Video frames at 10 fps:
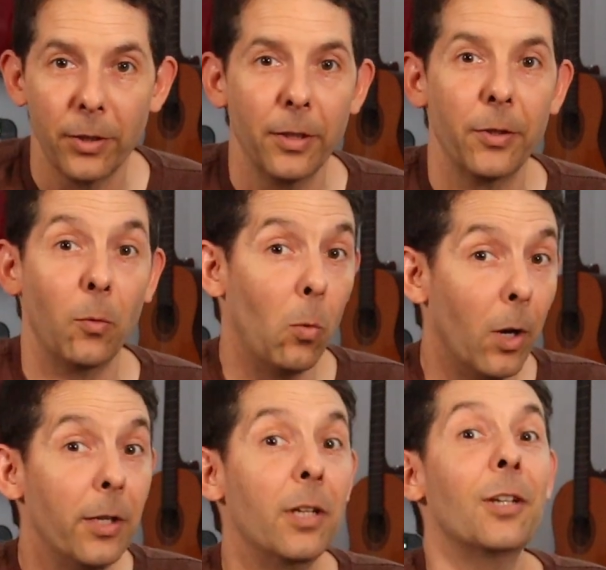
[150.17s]
the
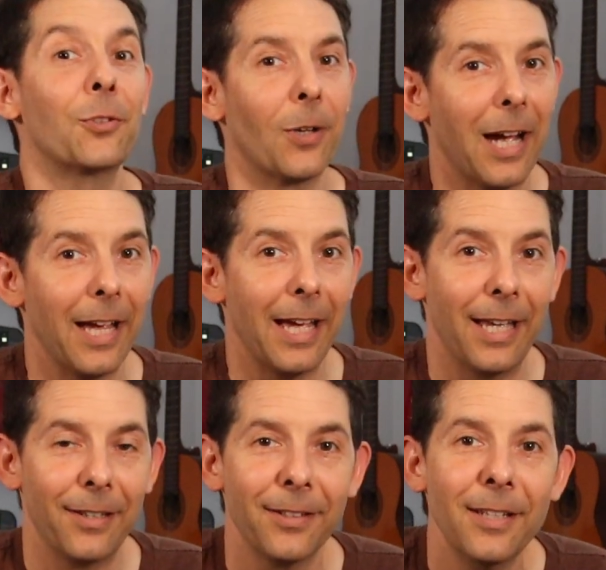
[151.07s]
one
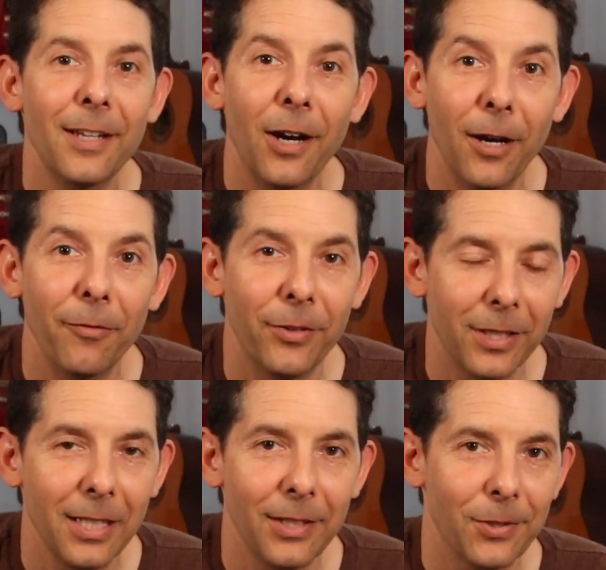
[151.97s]
triad of the key.